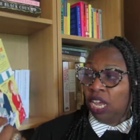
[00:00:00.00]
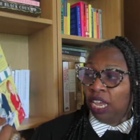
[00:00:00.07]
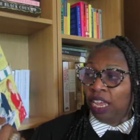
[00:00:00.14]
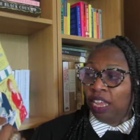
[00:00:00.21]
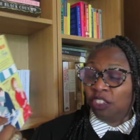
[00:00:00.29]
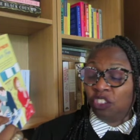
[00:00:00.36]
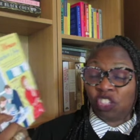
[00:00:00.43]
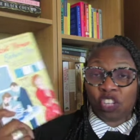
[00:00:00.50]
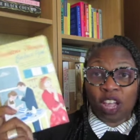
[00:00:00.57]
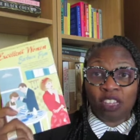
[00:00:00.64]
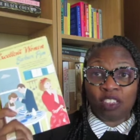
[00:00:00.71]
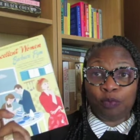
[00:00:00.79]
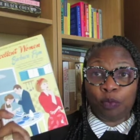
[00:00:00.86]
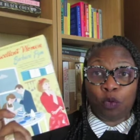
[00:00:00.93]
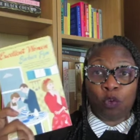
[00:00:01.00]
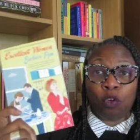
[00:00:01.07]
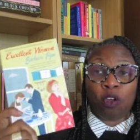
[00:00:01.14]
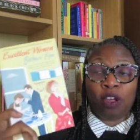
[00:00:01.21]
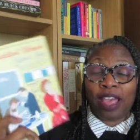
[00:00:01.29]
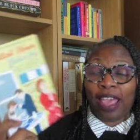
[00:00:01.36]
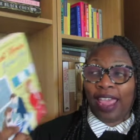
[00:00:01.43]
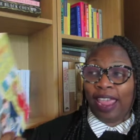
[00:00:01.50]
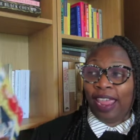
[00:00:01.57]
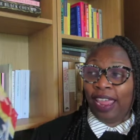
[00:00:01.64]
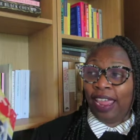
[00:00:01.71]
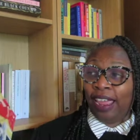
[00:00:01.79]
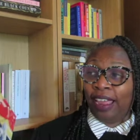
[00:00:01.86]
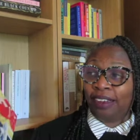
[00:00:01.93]
in Salzburg,
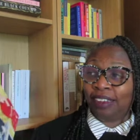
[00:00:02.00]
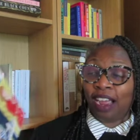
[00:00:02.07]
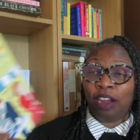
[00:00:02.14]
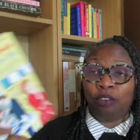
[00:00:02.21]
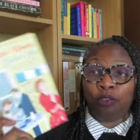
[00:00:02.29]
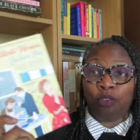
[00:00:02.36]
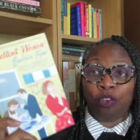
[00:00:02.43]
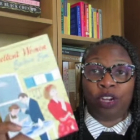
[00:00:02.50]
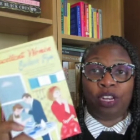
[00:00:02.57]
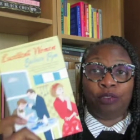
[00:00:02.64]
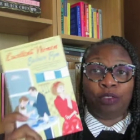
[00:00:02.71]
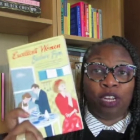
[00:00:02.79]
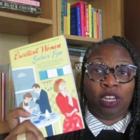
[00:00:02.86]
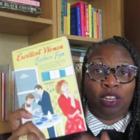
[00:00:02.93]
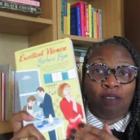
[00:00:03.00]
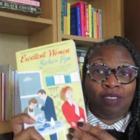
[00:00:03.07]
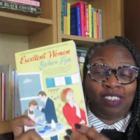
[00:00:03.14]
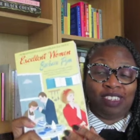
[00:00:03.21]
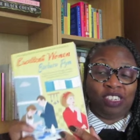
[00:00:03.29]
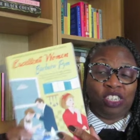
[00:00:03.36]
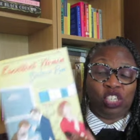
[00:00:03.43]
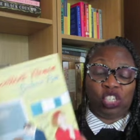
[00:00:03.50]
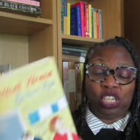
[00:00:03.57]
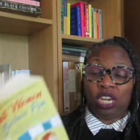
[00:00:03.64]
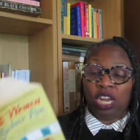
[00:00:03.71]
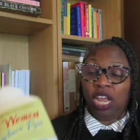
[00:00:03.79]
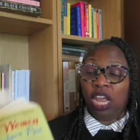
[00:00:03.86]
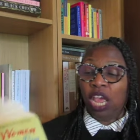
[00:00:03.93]
and I really, really love this
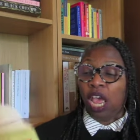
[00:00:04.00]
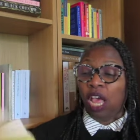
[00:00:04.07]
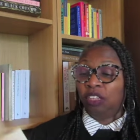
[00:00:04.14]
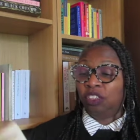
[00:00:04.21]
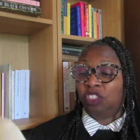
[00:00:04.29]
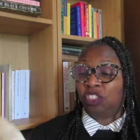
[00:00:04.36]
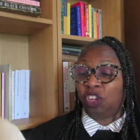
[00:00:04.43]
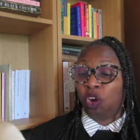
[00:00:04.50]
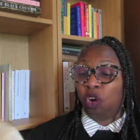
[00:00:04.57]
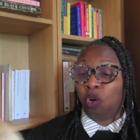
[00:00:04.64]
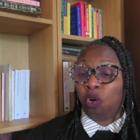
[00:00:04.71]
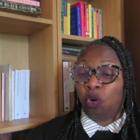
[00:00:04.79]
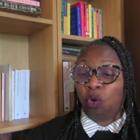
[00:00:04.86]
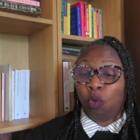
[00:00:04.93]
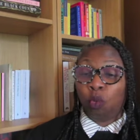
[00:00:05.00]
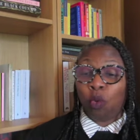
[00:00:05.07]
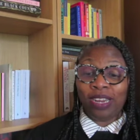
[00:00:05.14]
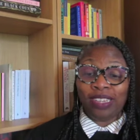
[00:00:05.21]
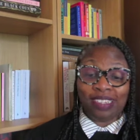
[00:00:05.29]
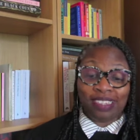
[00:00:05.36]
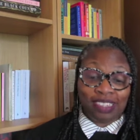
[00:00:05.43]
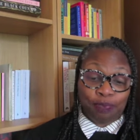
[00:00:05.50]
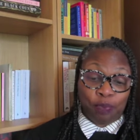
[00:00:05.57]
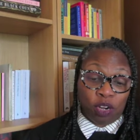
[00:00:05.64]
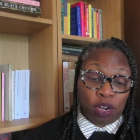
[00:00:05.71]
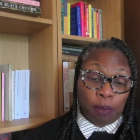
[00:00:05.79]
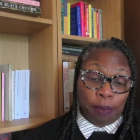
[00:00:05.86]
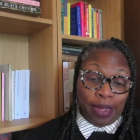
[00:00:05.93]
edition. So, what is this
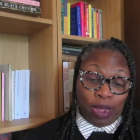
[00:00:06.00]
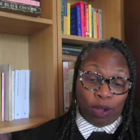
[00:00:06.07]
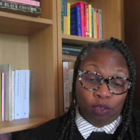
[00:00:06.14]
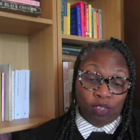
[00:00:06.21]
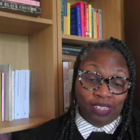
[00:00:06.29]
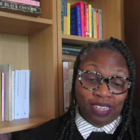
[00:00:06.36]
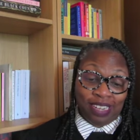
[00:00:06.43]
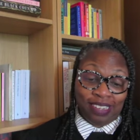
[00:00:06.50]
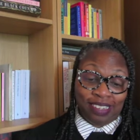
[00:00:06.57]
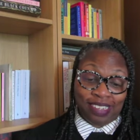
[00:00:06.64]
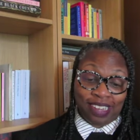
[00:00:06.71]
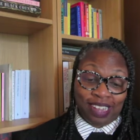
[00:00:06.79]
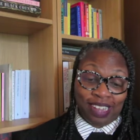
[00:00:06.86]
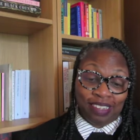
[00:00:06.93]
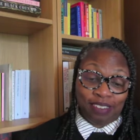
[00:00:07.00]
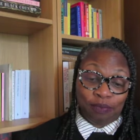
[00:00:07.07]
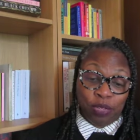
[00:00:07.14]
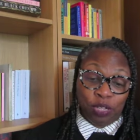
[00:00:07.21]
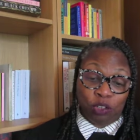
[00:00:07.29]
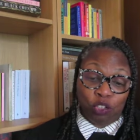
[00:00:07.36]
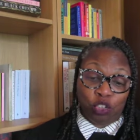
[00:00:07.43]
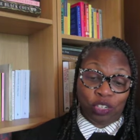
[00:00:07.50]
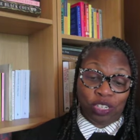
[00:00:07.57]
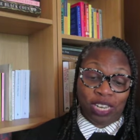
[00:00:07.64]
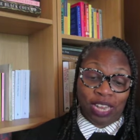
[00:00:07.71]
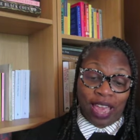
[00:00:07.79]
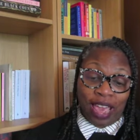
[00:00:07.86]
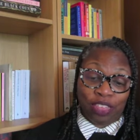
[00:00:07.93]
book about? It says
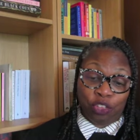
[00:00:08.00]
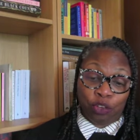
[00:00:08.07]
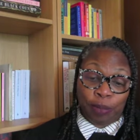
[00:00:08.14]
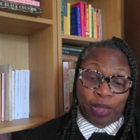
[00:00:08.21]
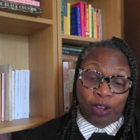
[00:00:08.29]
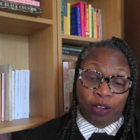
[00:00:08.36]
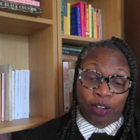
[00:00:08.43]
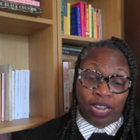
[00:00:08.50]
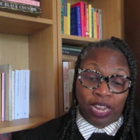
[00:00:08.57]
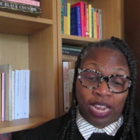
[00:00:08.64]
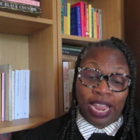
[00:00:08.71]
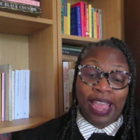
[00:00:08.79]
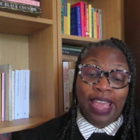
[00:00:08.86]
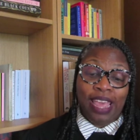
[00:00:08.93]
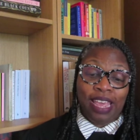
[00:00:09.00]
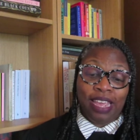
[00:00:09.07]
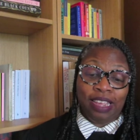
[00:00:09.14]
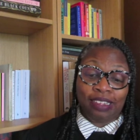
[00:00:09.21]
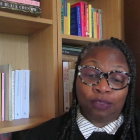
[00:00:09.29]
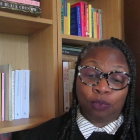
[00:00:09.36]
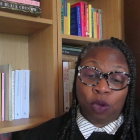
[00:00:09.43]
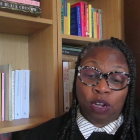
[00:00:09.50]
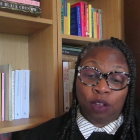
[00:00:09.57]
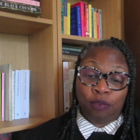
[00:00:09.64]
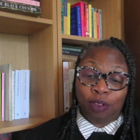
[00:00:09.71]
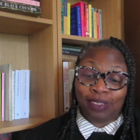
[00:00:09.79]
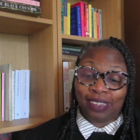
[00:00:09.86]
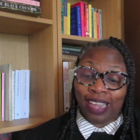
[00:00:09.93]
Mildred Lathbury is one
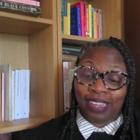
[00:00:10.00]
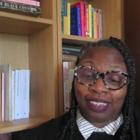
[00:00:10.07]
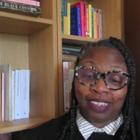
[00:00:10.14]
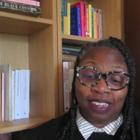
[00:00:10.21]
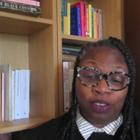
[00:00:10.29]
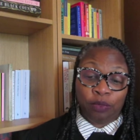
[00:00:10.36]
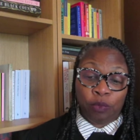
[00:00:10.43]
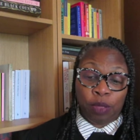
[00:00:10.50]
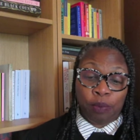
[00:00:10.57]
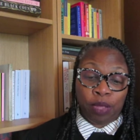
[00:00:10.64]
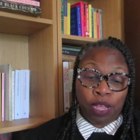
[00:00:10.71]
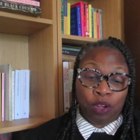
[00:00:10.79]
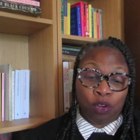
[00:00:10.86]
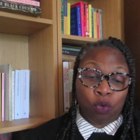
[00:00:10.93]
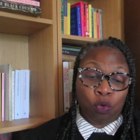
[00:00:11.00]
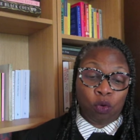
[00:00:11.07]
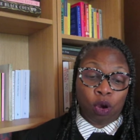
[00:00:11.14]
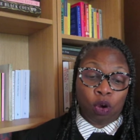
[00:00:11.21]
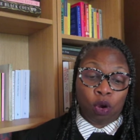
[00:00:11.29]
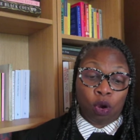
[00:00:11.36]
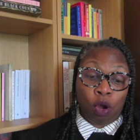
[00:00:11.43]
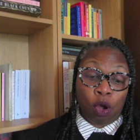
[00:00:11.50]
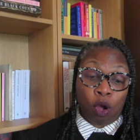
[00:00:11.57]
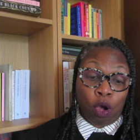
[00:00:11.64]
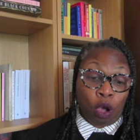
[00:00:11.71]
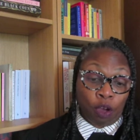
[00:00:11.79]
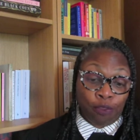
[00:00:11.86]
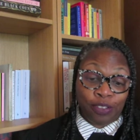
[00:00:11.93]
of those excellent women who are
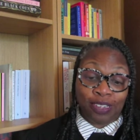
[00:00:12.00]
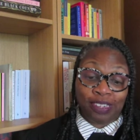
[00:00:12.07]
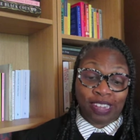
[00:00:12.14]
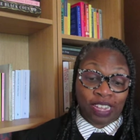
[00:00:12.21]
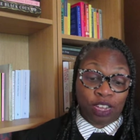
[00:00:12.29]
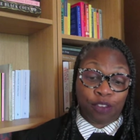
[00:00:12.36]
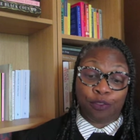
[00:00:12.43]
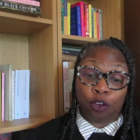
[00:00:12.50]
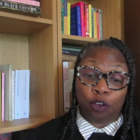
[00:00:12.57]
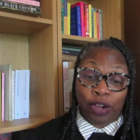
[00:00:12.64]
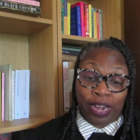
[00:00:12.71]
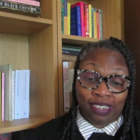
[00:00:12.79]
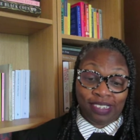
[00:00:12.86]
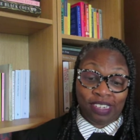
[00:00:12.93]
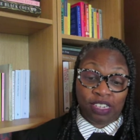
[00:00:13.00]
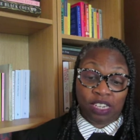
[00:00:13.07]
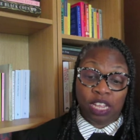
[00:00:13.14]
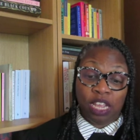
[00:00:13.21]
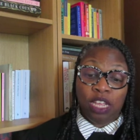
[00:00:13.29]
often taken for granted.